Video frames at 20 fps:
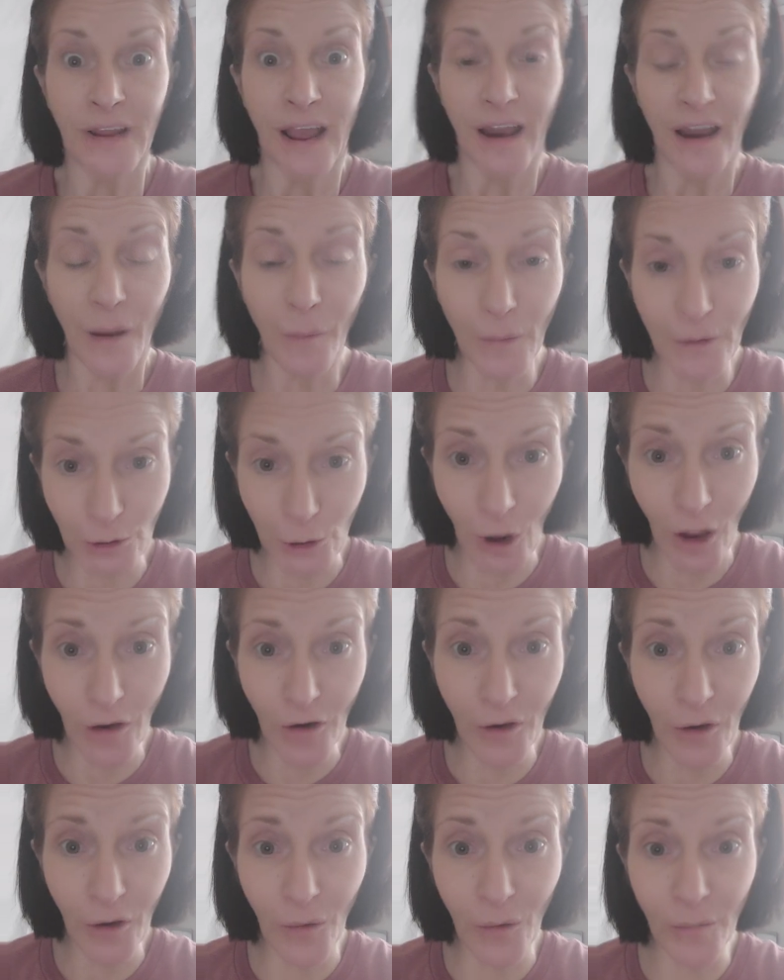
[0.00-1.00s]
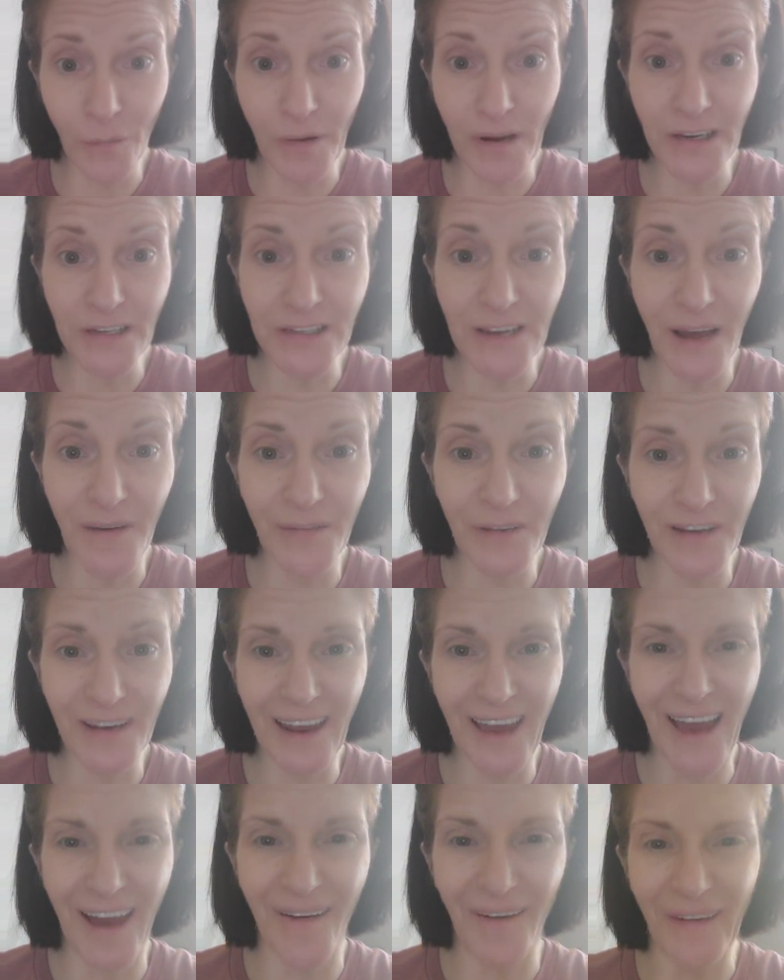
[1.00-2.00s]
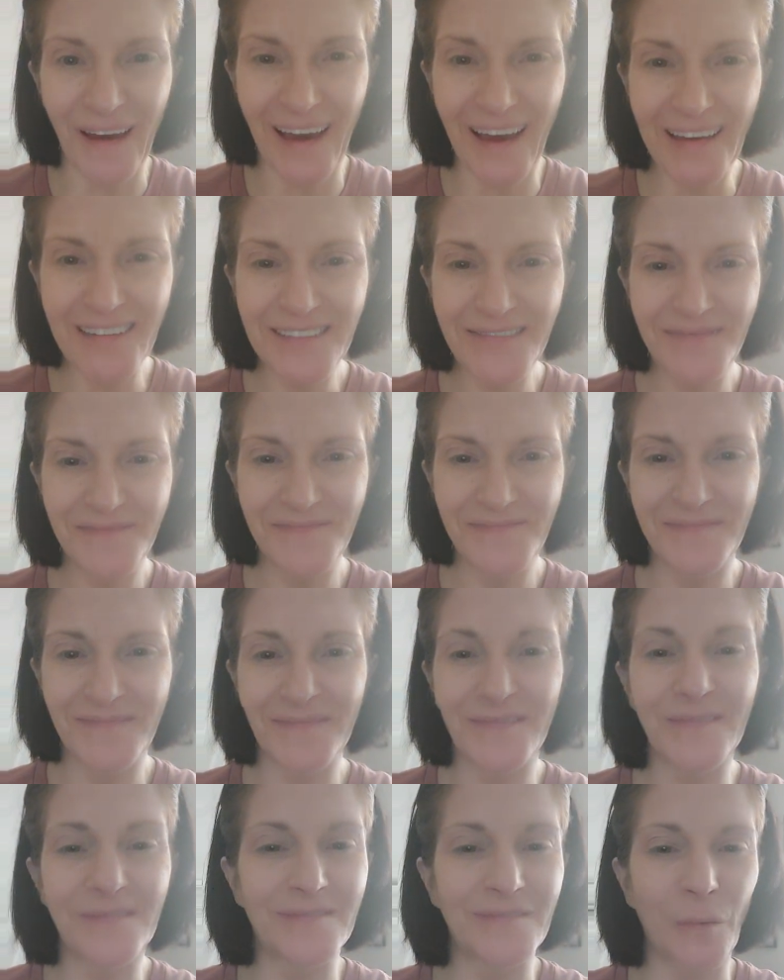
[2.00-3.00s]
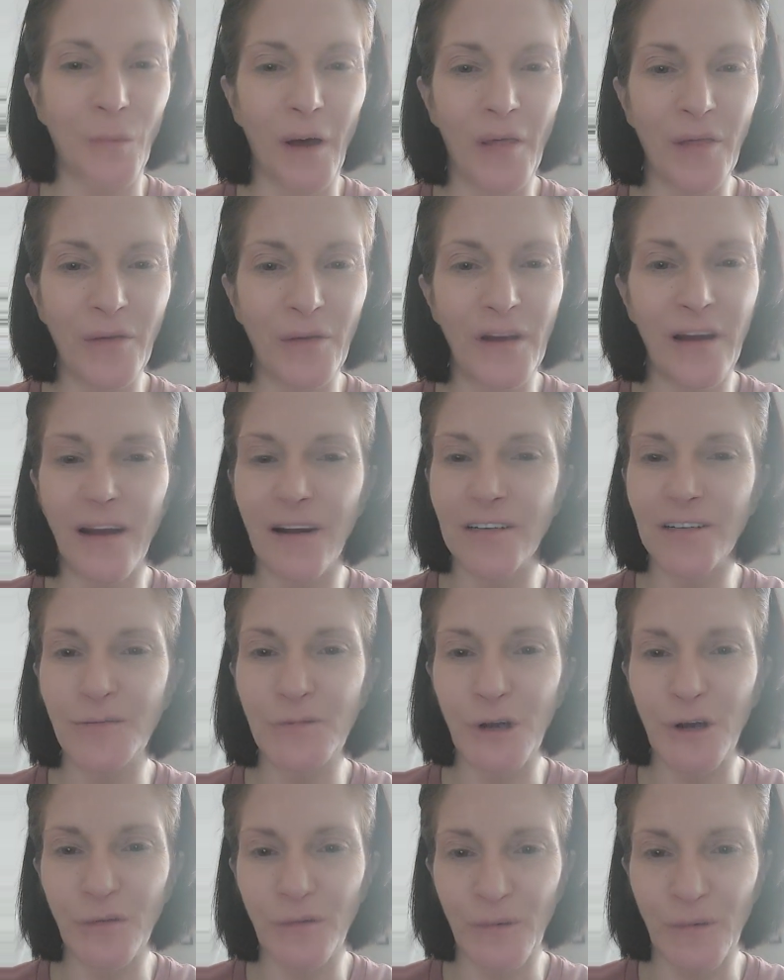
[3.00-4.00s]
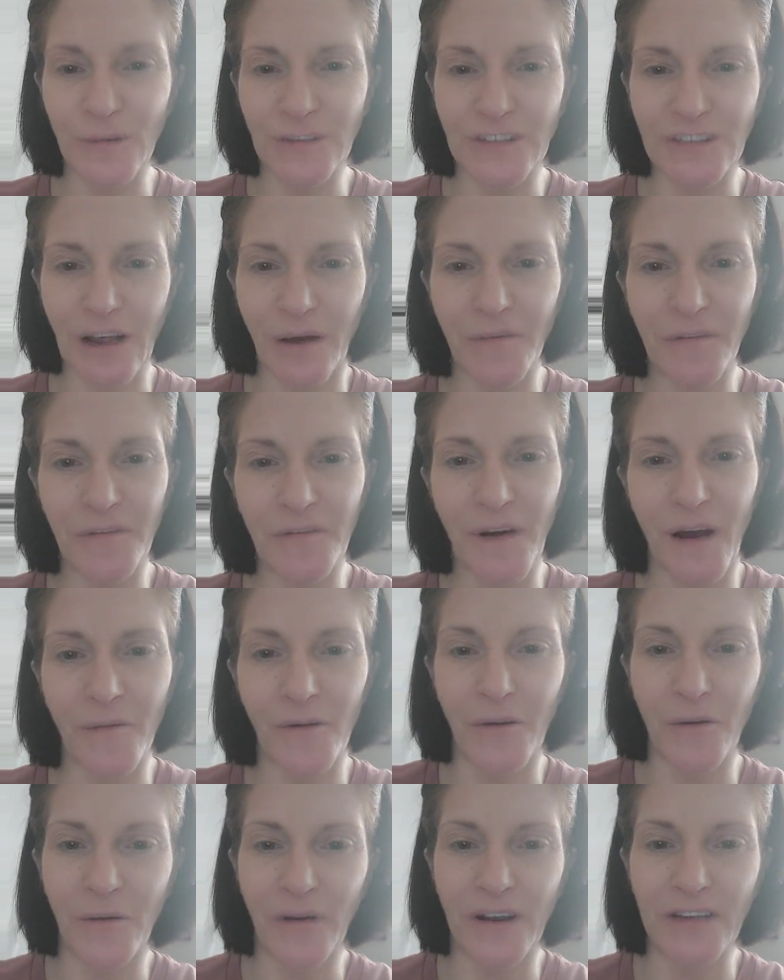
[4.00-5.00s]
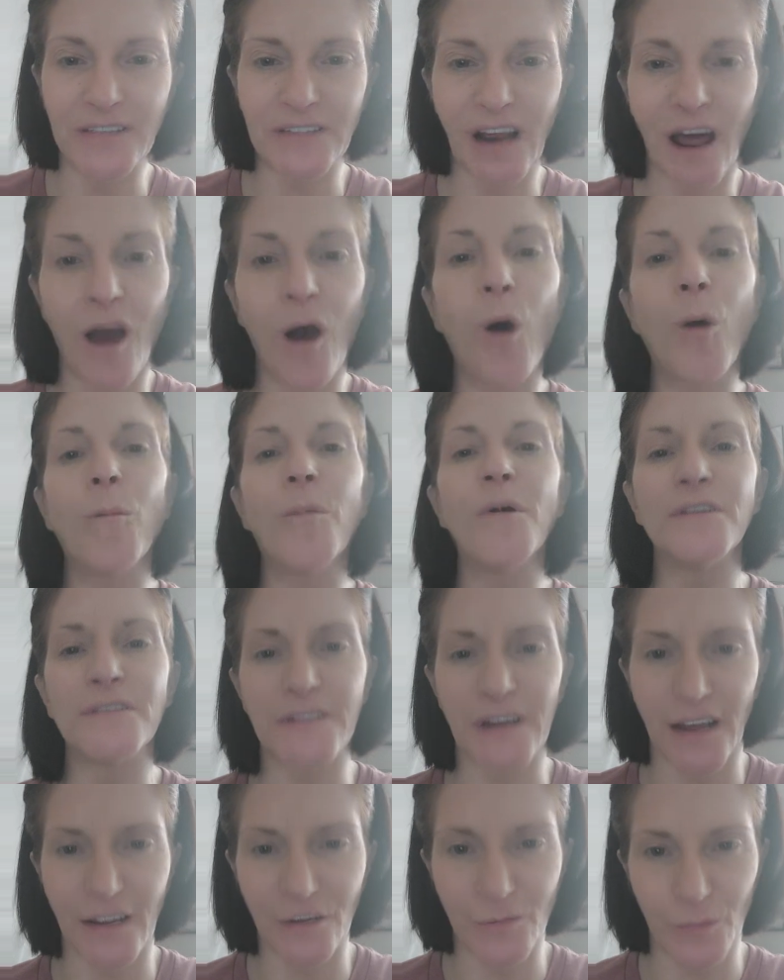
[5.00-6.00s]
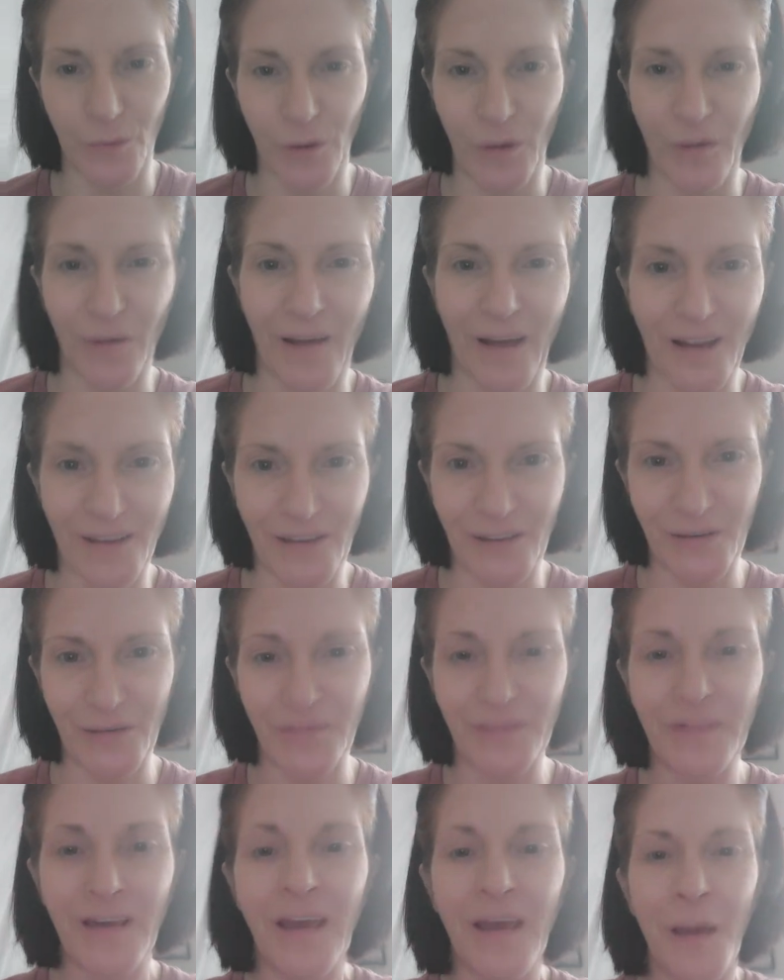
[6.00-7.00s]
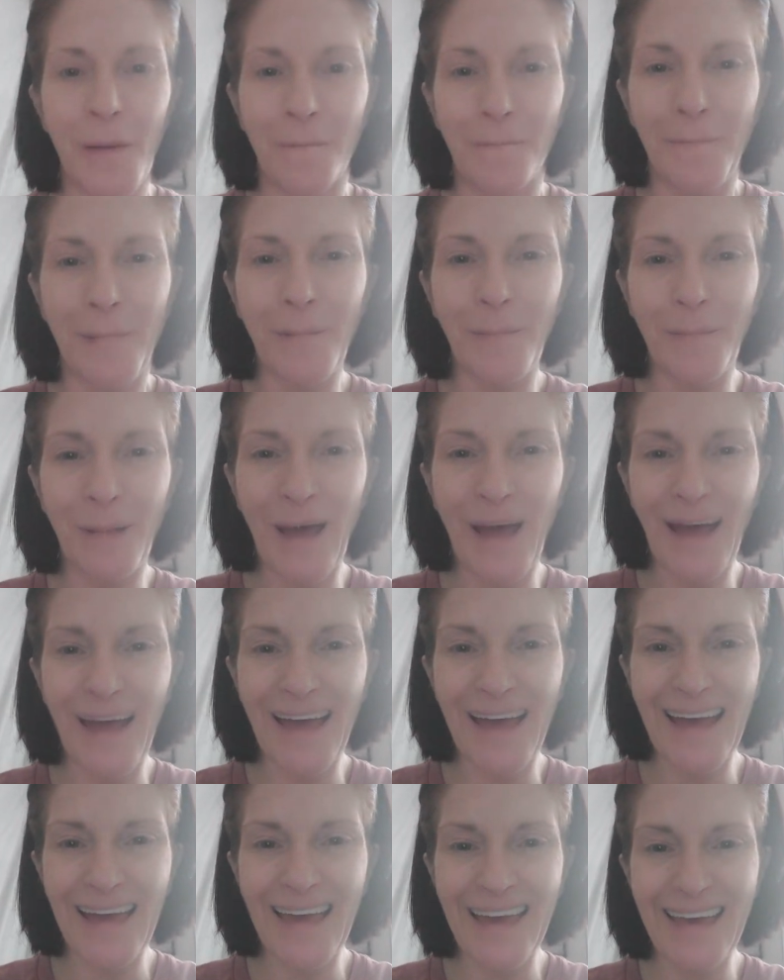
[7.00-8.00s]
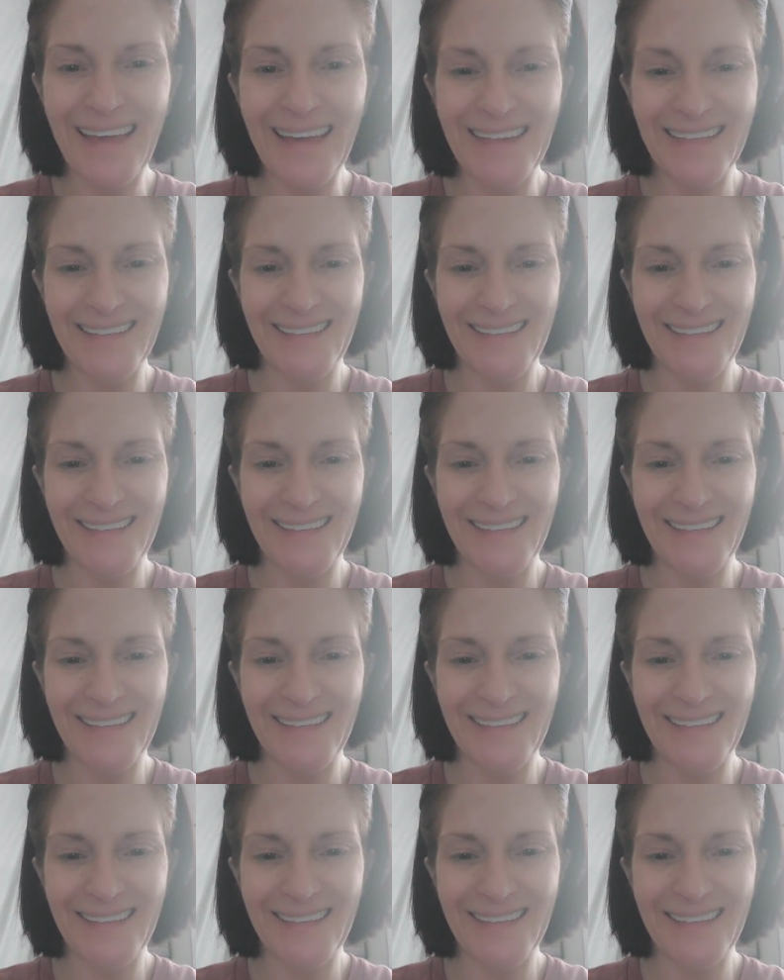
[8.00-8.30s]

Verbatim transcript: And I want you all to go in peace and have a good day, okay? The weather here is beautiful. It's 75 degrees, and I hope it's nice where you're at, too. Bye-bye.